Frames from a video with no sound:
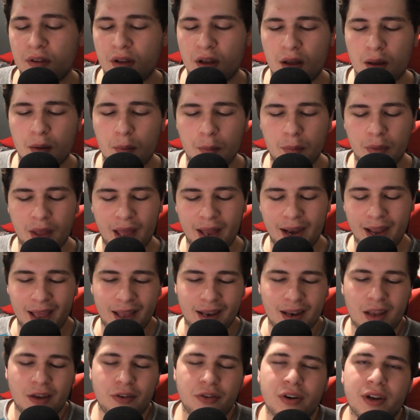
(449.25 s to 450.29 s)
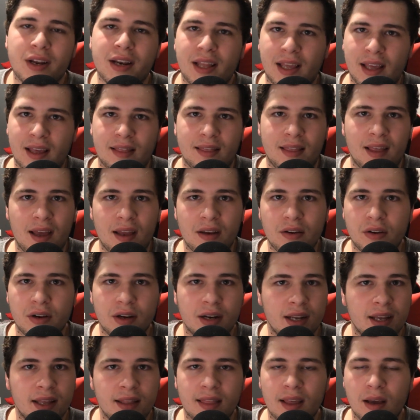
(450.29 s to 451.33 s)
And you're going to get that. You're going
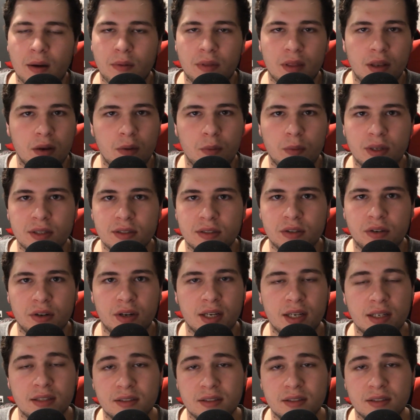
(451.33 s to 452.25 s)
to get that with any windscreen.